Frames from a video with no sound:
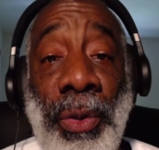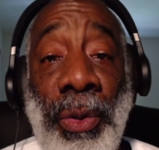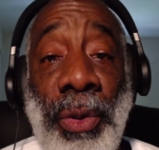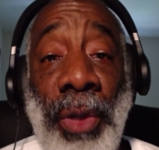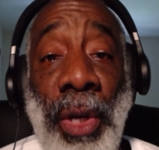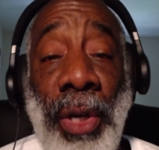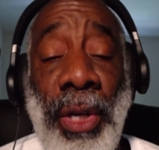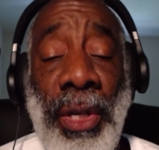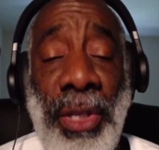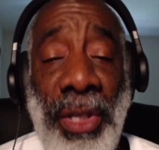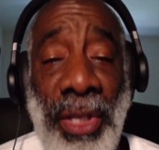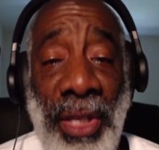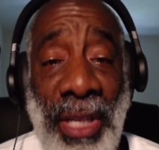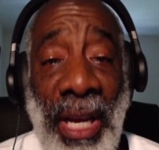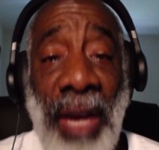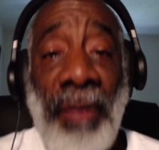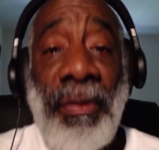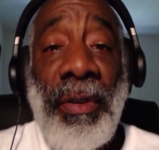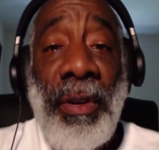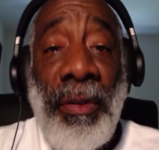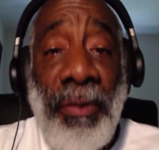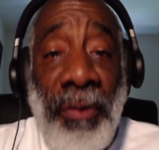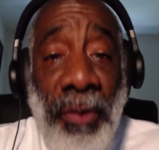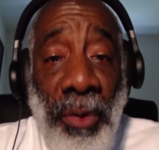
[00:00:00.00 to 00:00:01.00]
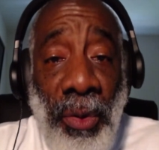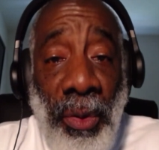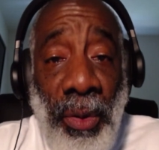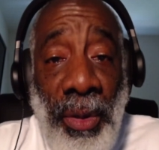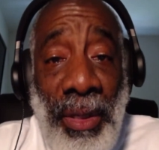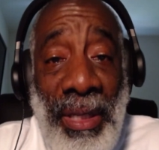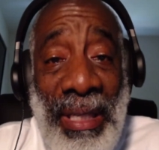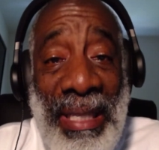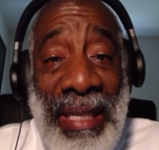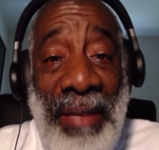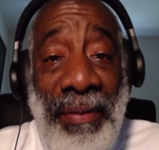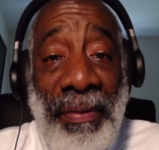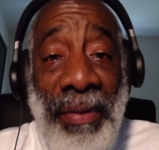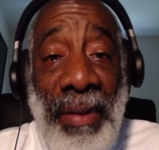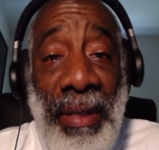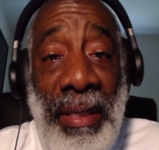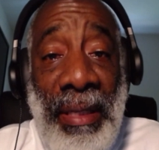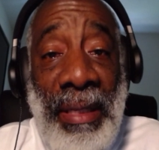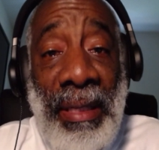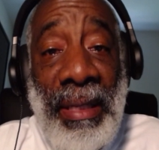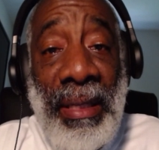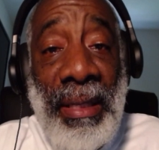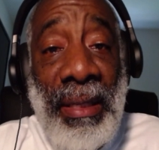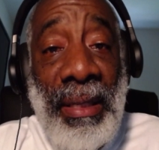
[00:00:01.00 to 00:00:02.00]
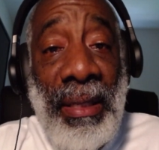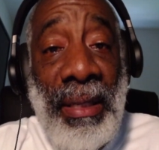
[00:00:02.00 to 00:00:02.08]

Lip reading: or discovered for syphilis?